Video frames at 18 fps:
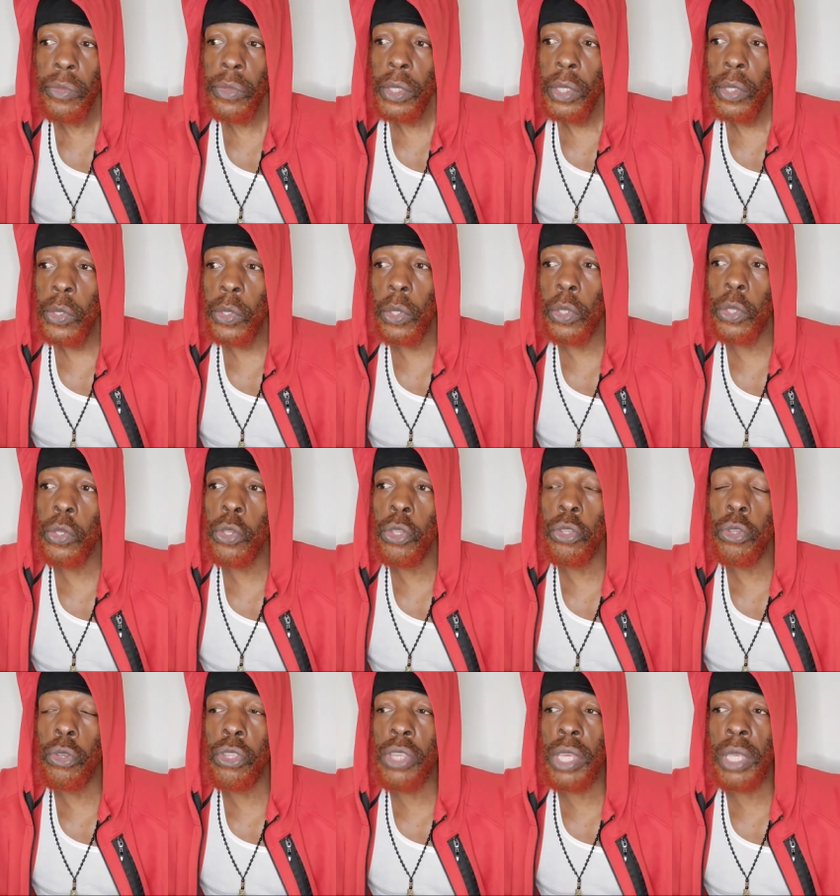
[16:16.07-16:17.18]
So
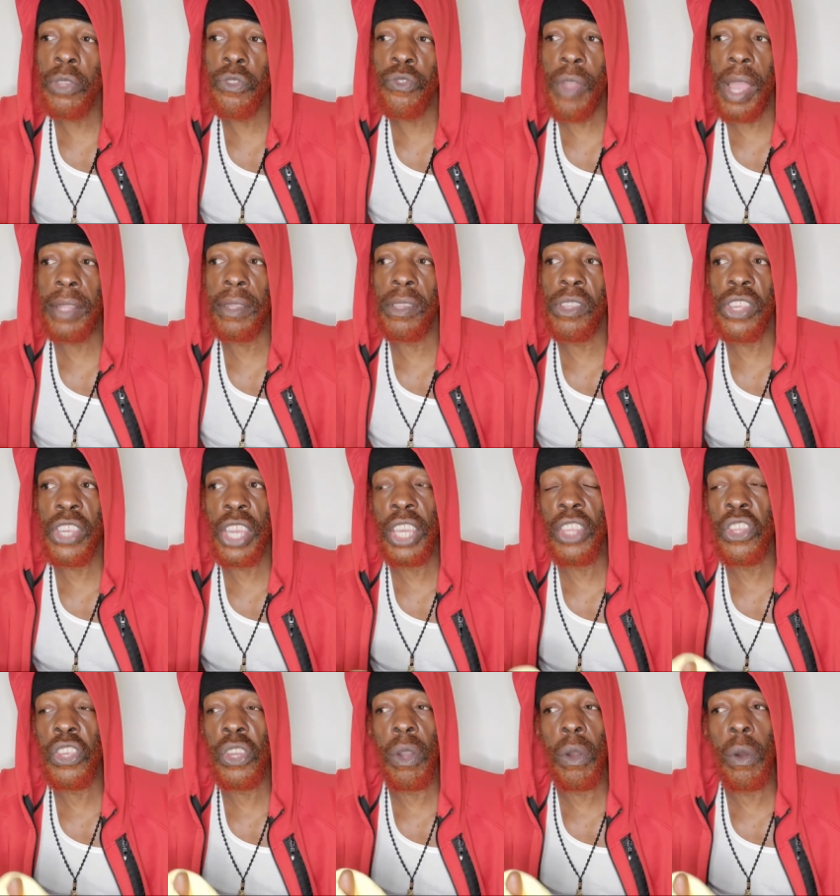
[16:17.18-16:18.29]
you just try to
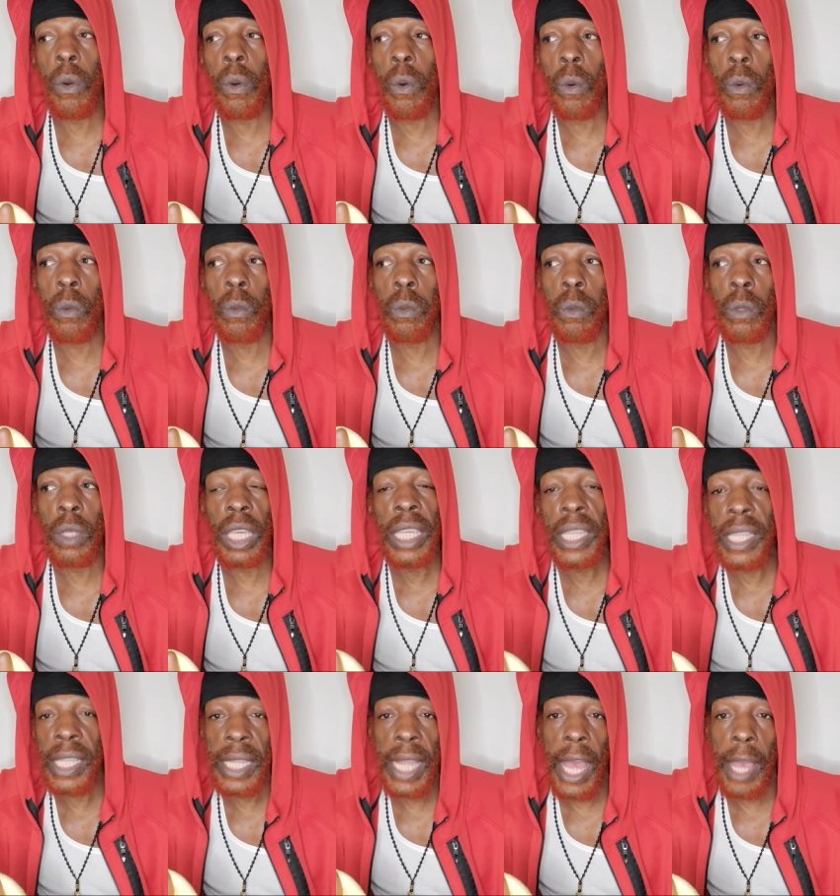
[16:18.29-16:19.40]
change your whole
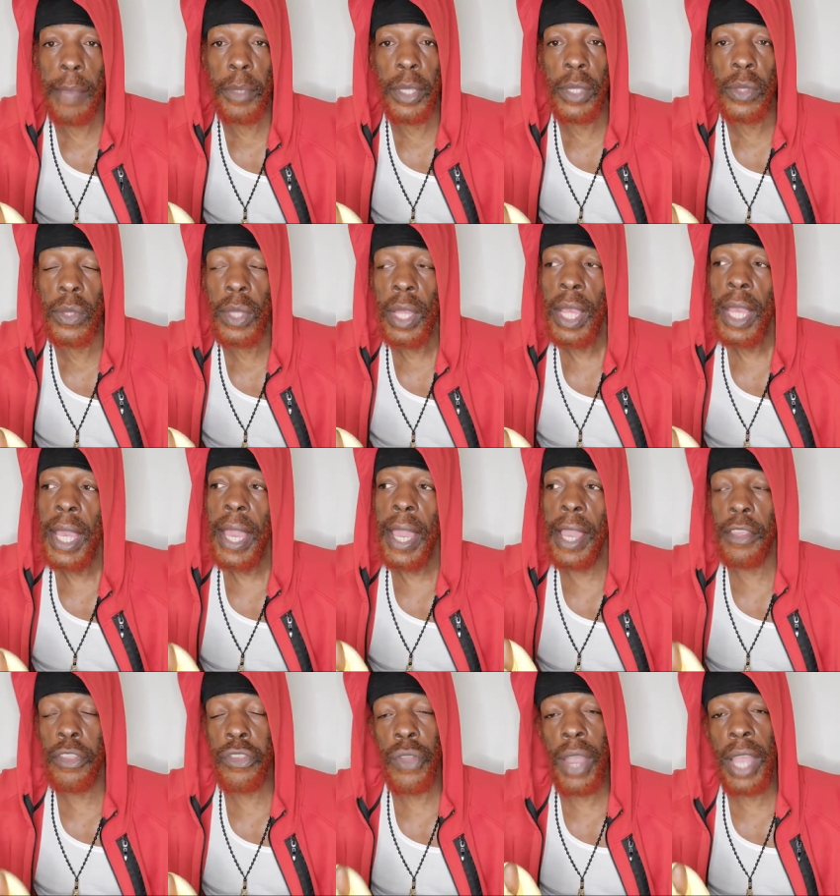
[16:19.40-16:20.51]
eating habits and
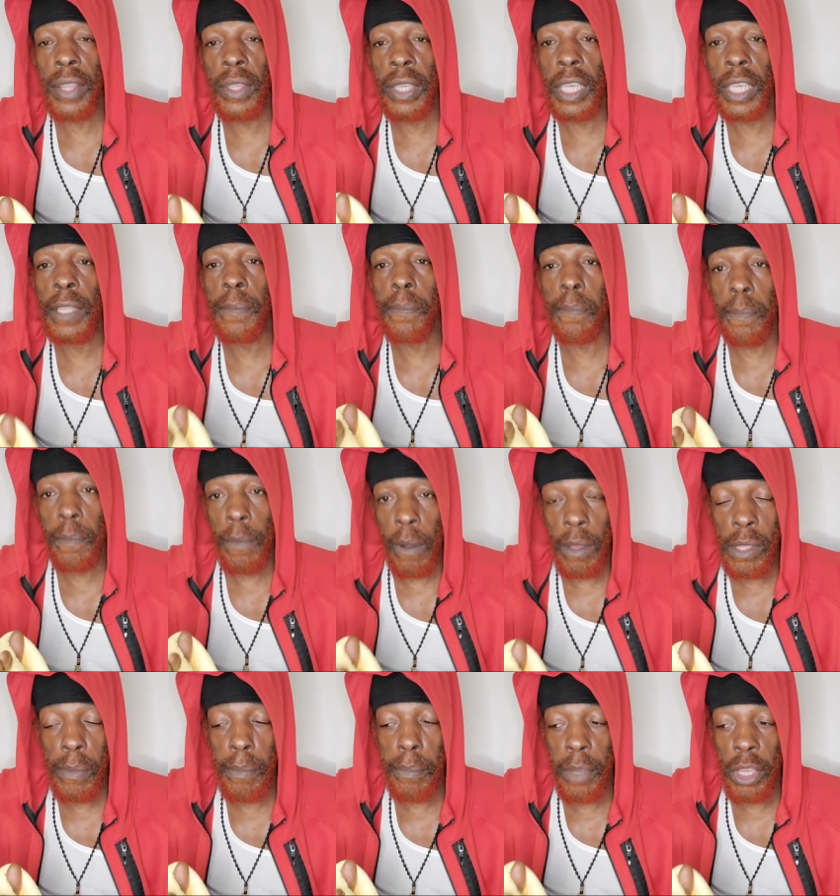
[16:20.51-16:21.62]
try to eat
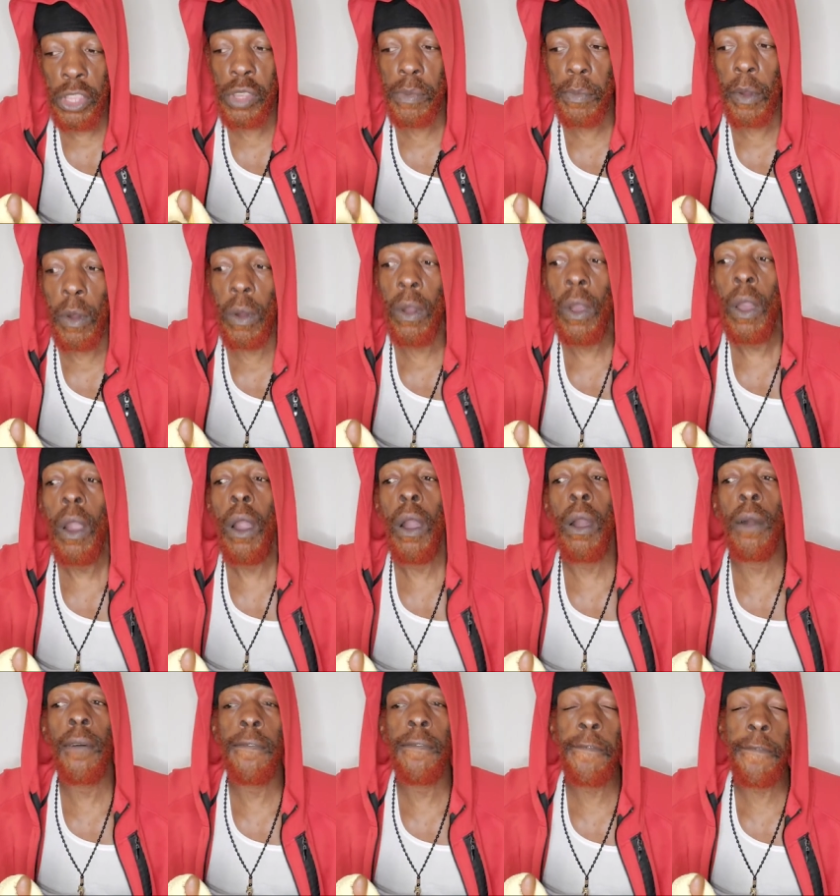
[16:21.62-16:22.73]
much more
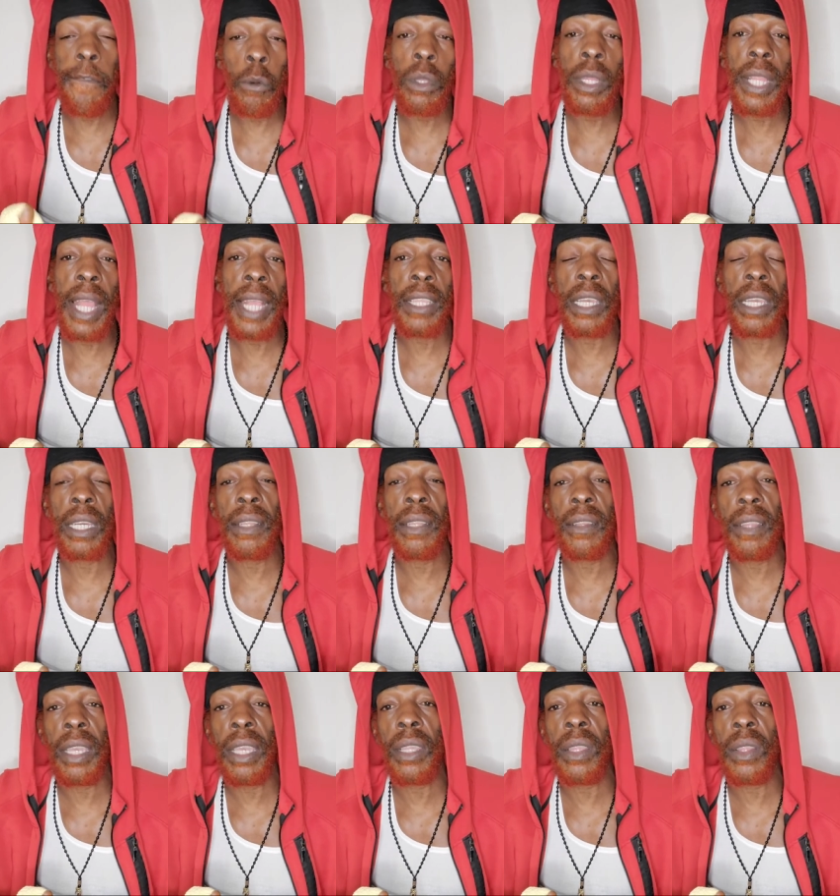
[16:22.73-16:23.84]
of food that
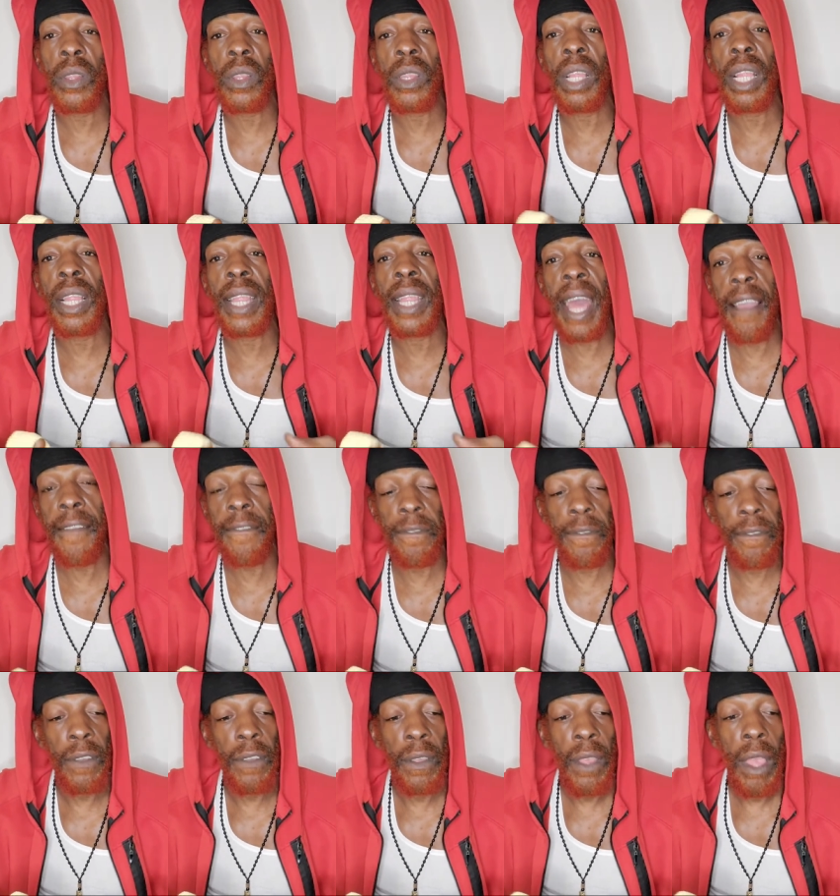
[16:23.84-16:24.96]
contains the life
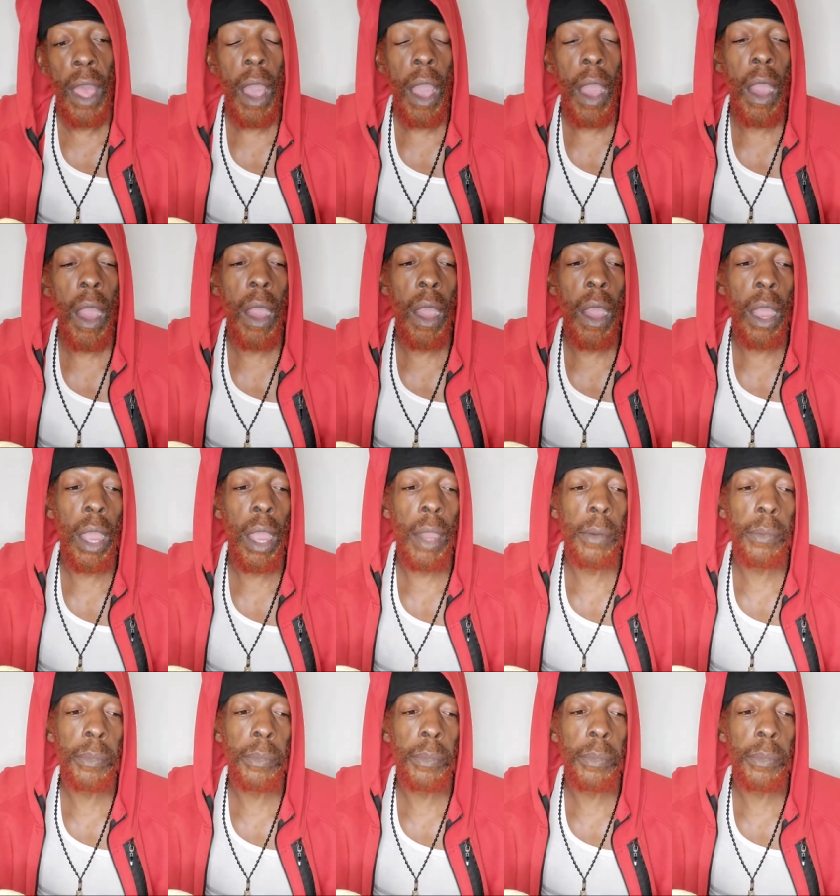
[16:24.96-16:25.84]
uh,